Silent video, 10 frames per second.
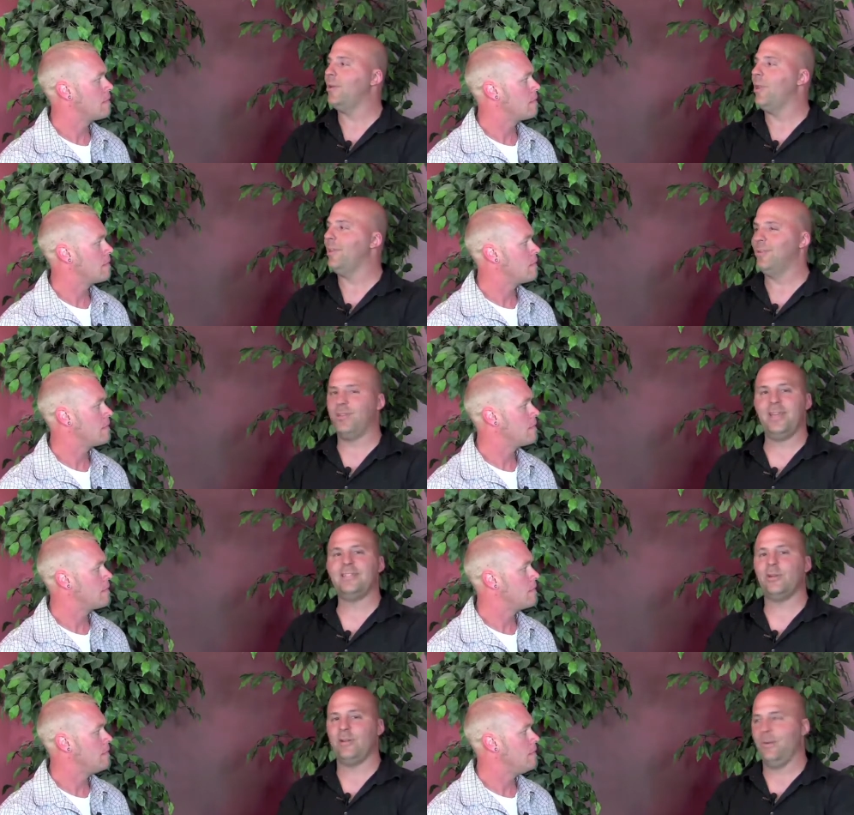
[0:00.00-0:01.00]
Speaker 1: all little things
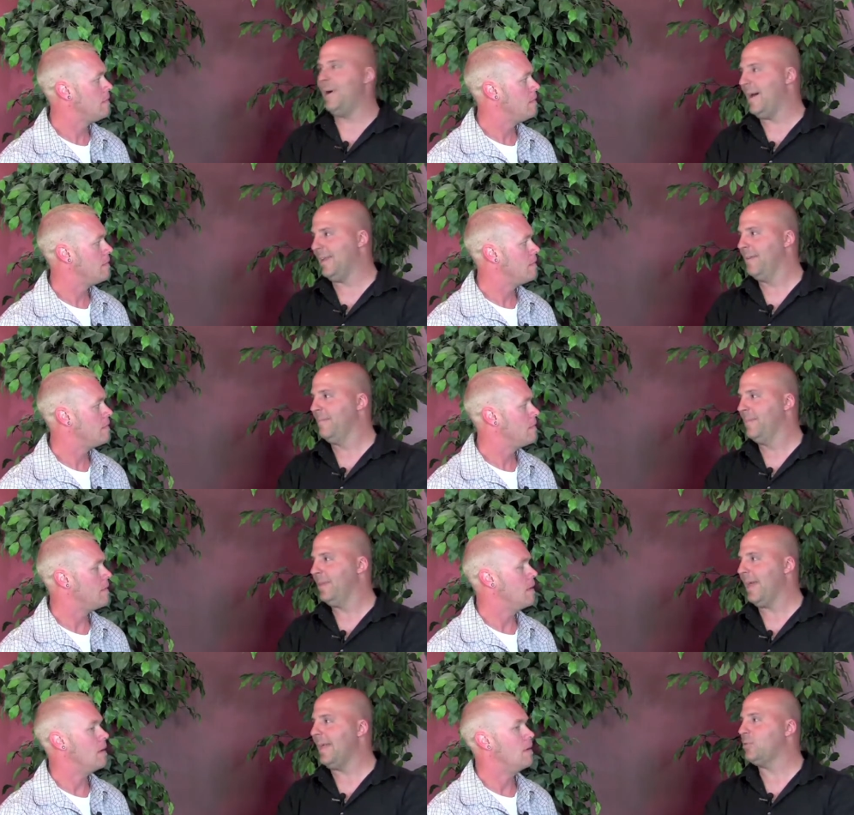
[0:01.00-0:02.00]
that are in our body.
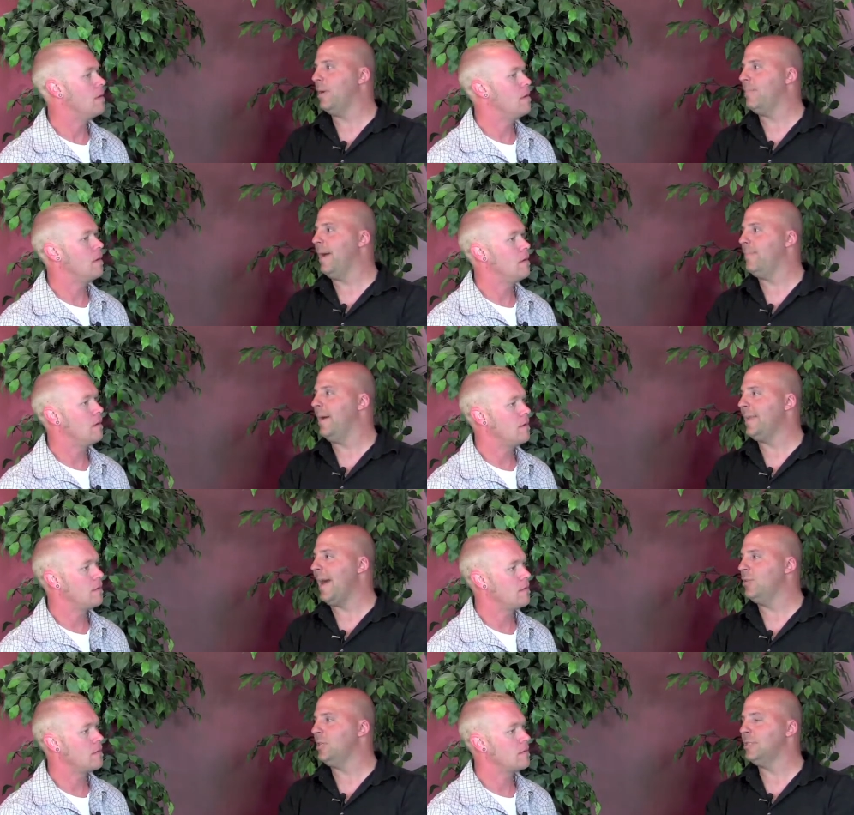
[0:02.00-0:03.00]
Okay, that's oh. why my, my oh.
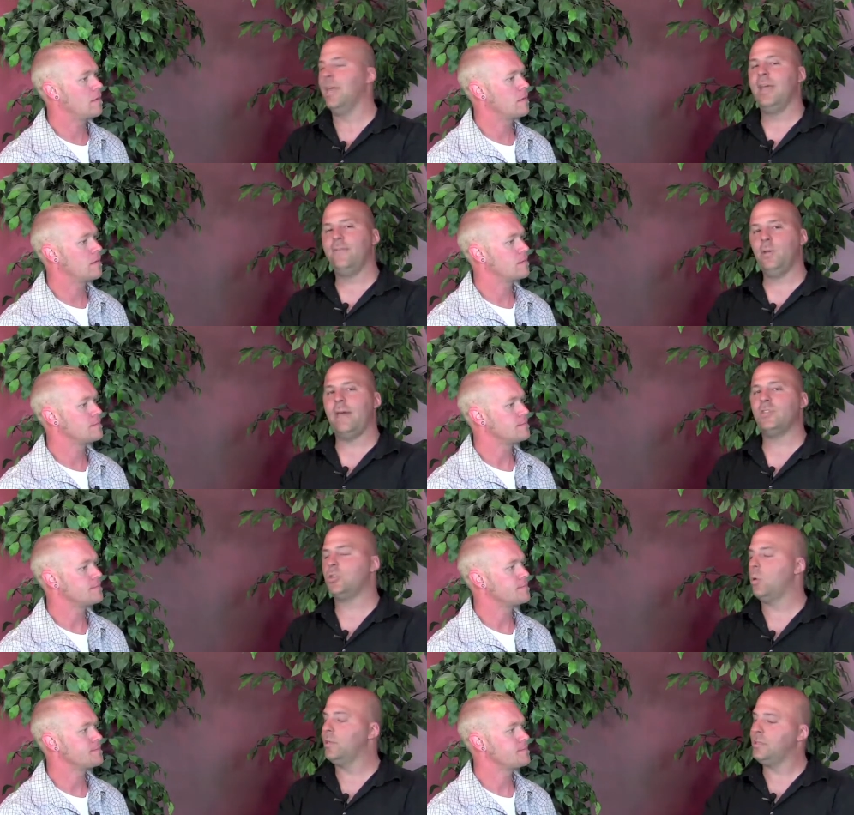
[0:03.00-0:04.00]
analogy is if you have a
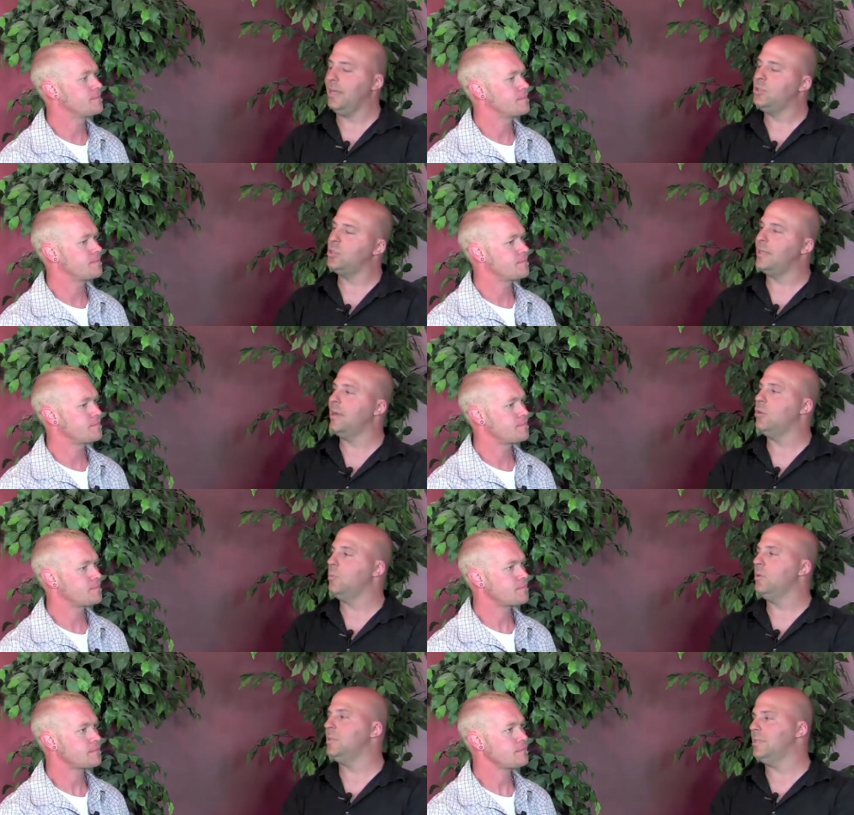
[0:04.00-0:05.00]
soda, it's like shutting down your
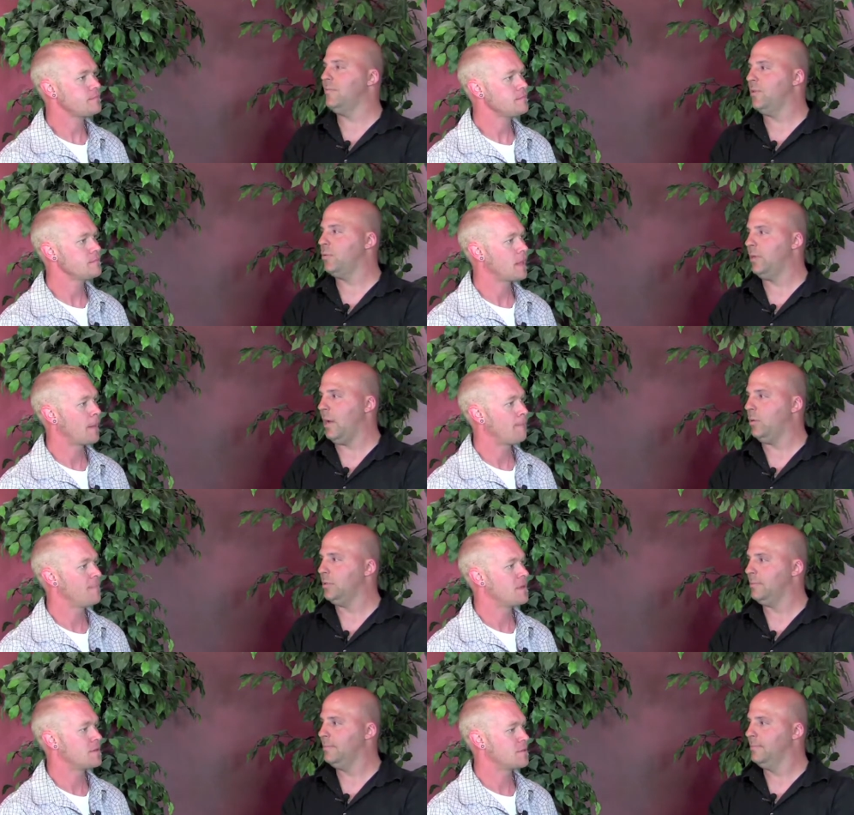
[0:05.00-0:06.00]
immune system for three
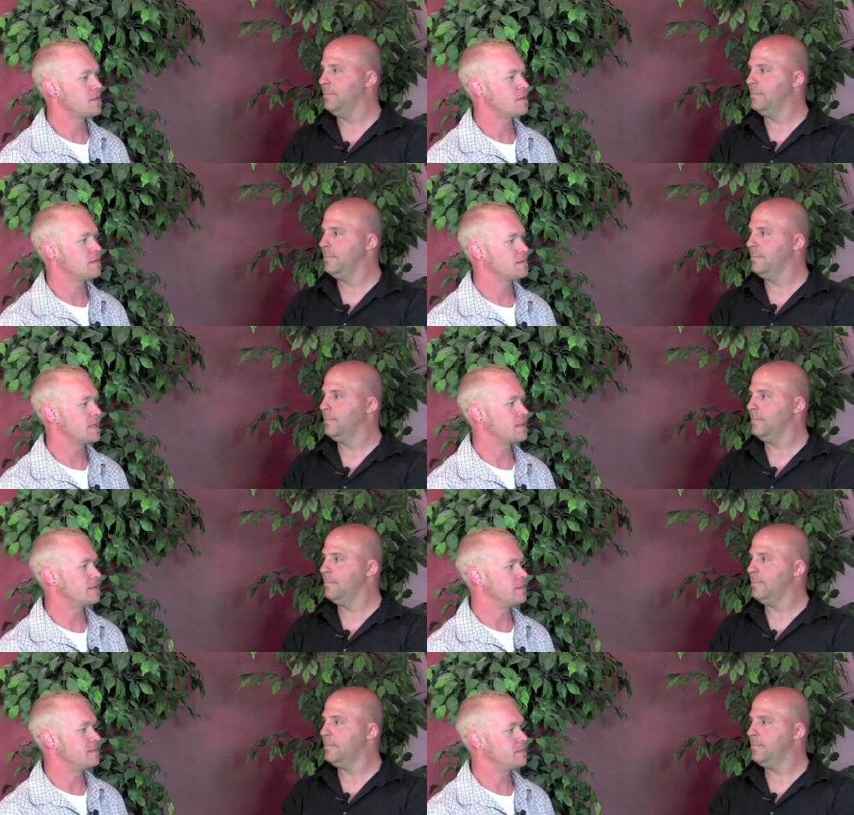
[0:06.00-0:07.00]
hours.
Speaker 2: Sure, it's like
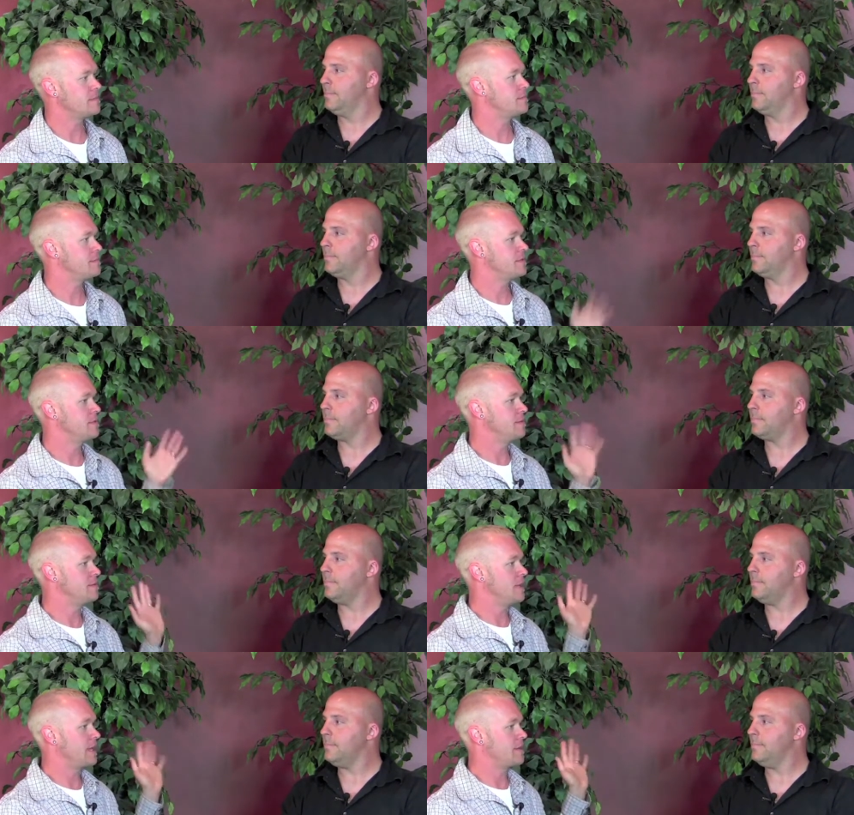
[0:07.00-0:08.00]

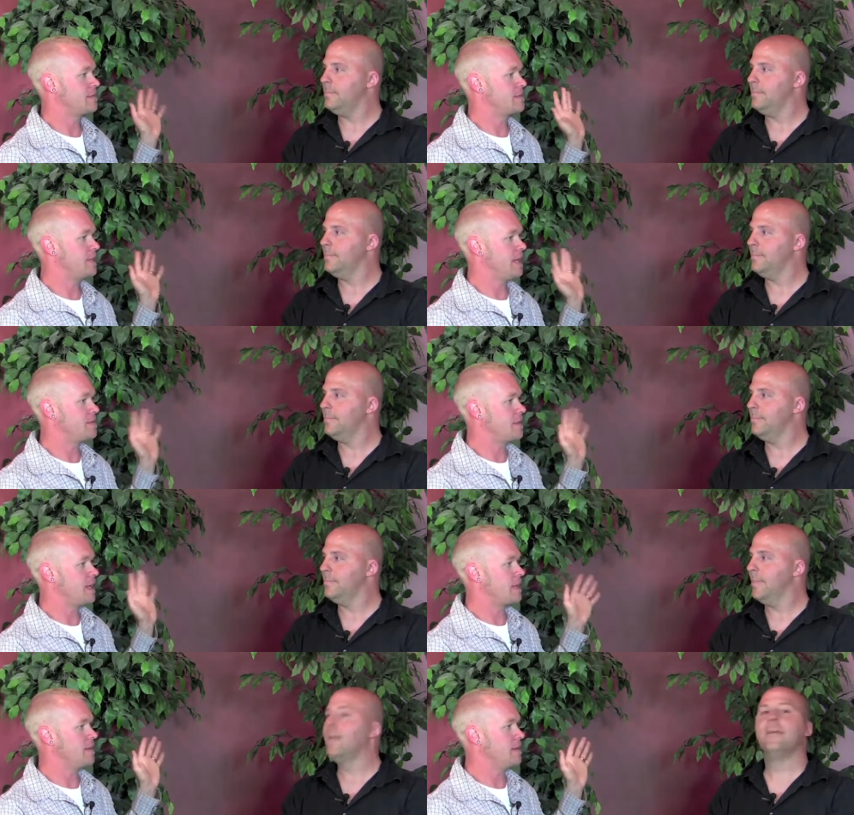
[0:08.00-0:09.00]
like
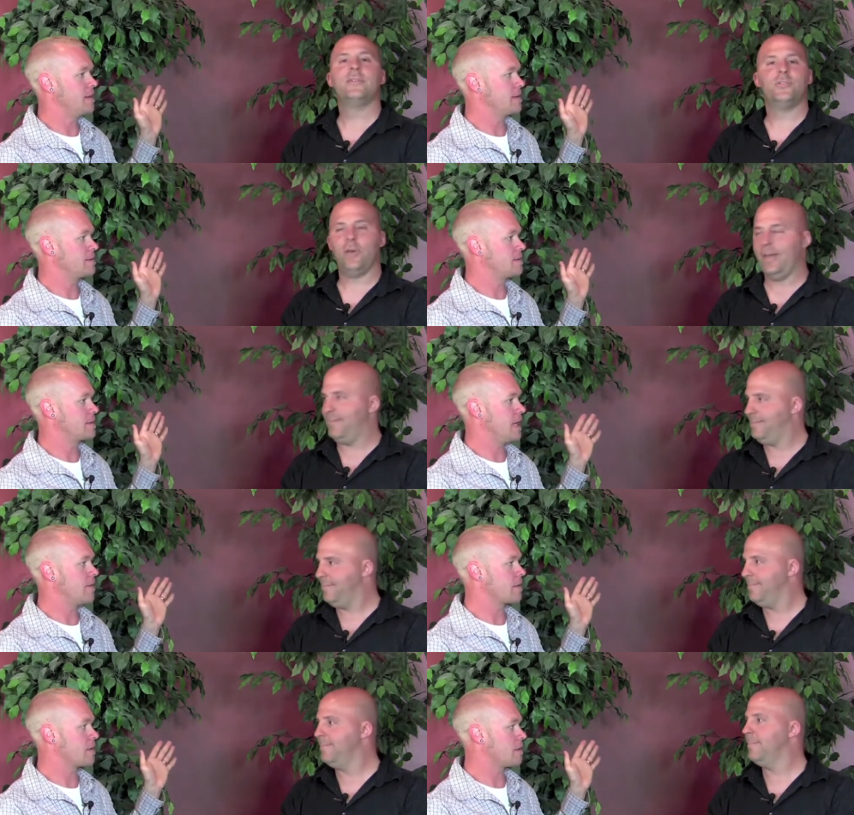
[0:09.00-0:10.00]
sidetrack and the right.
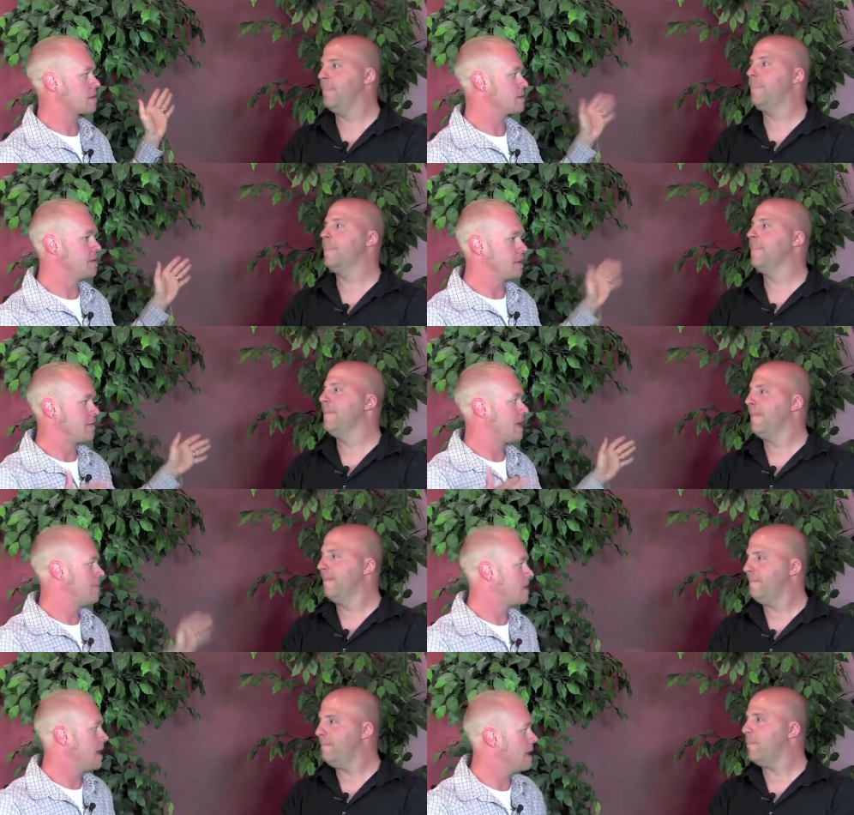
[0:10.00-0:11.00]
counter clerk so you can
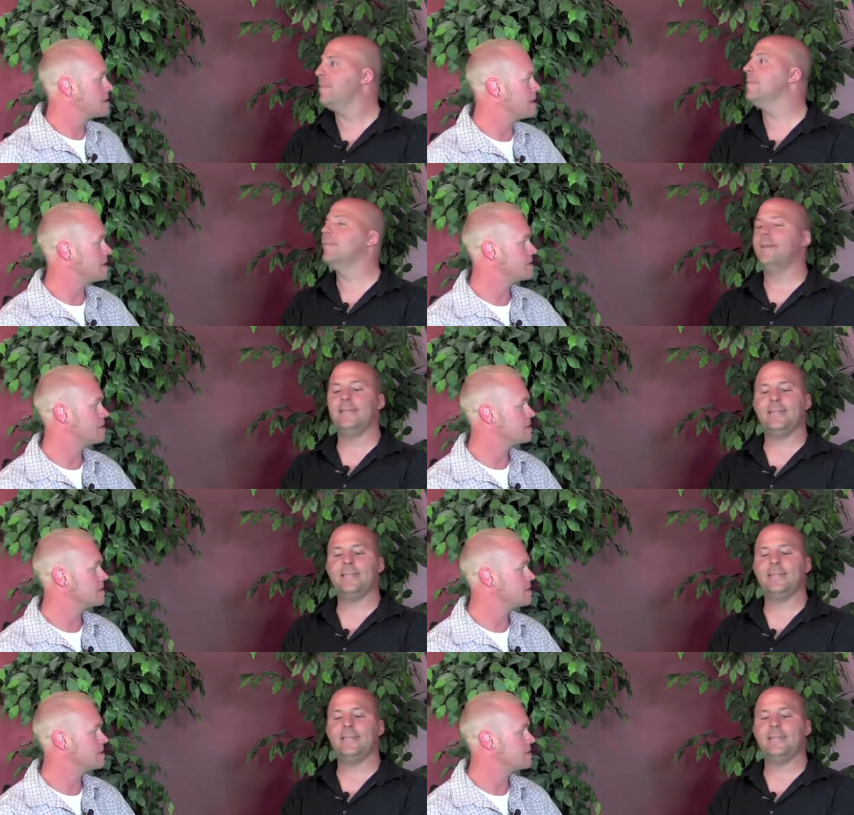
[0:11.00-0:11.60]
rob the gas station. That's